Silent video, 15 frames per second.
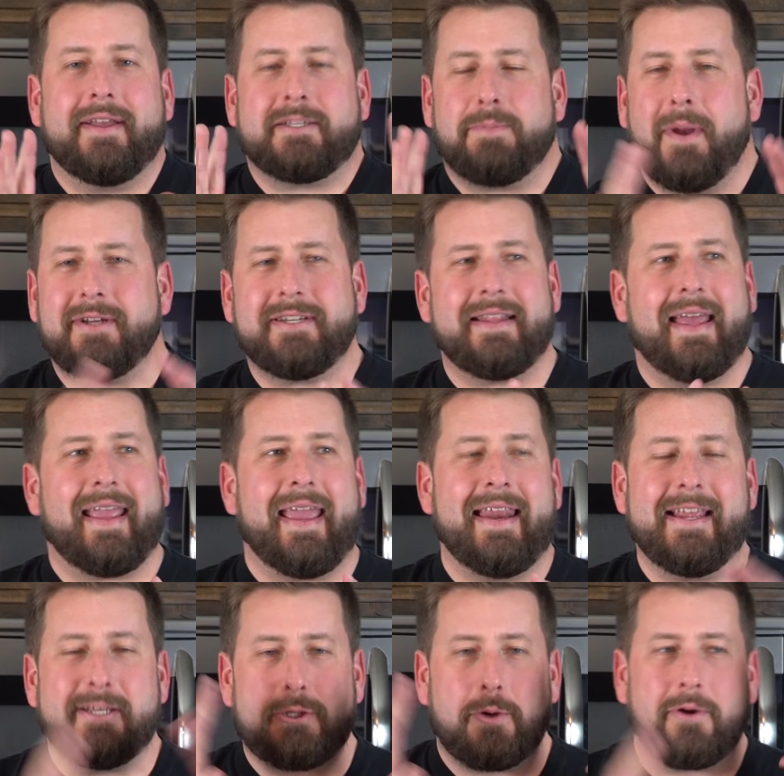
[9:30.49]
especially like
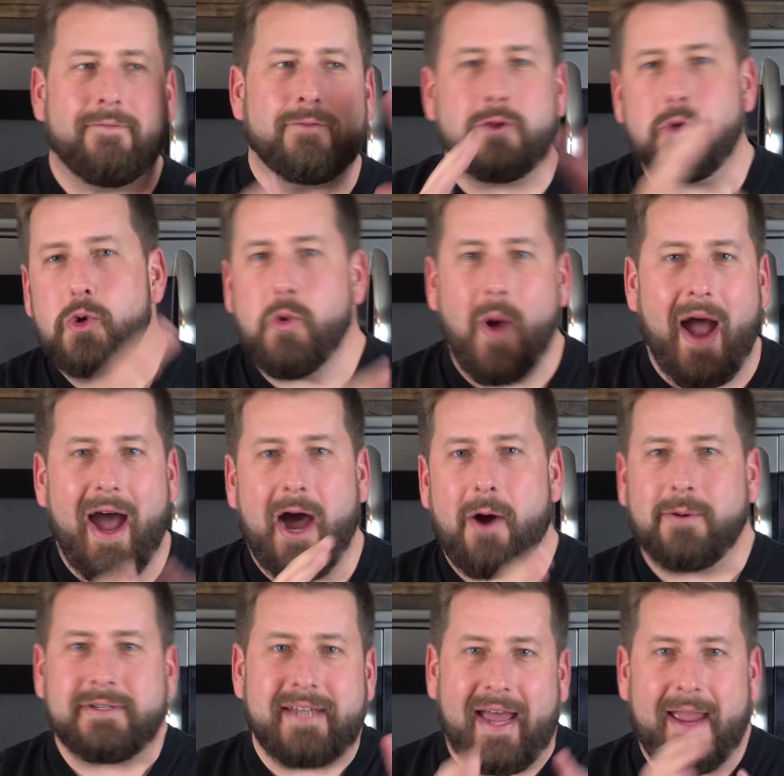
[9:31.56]
any sort of
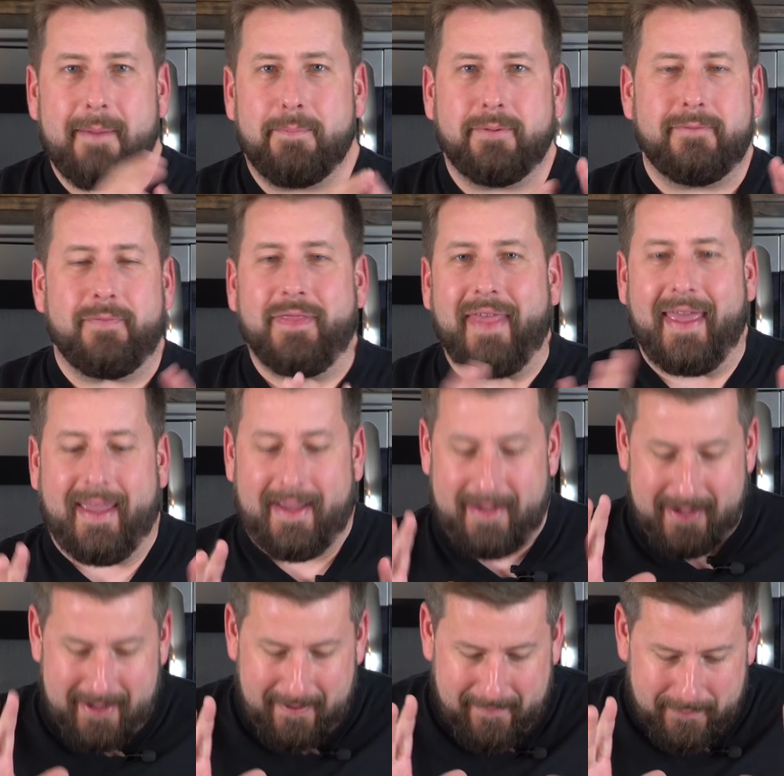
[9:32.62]
luau type thing,
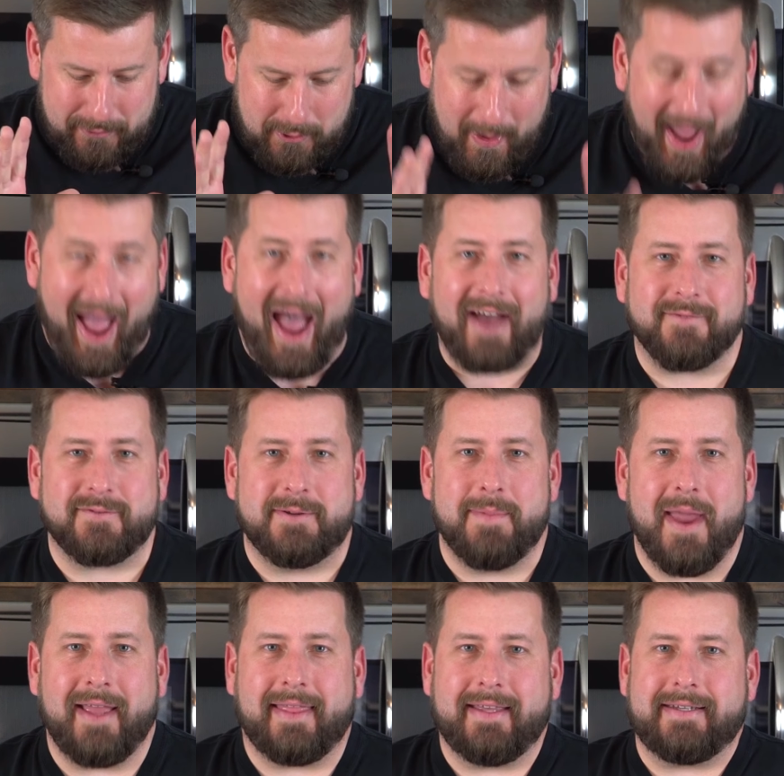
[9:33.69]
you have to
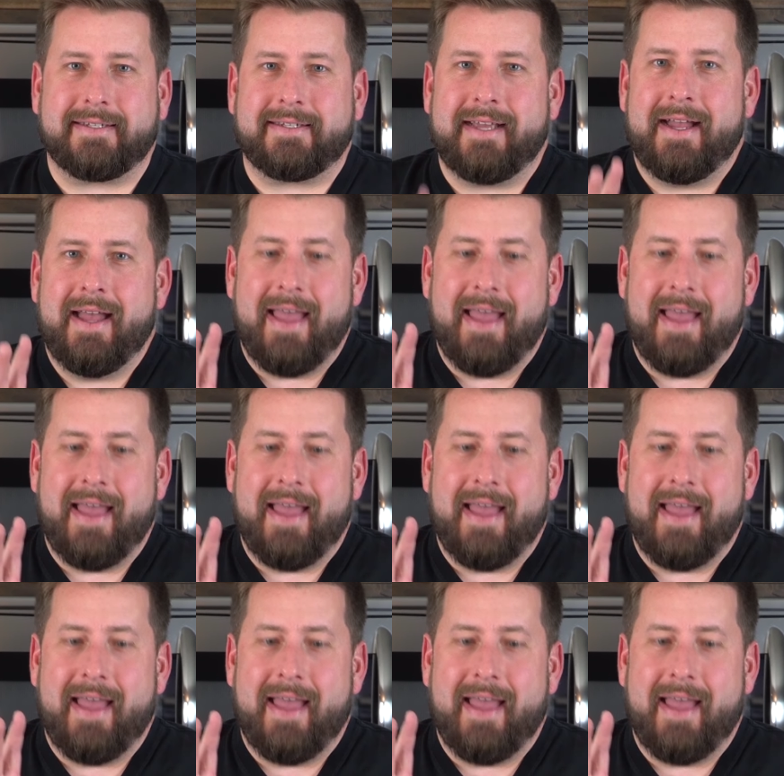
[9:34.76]
make this.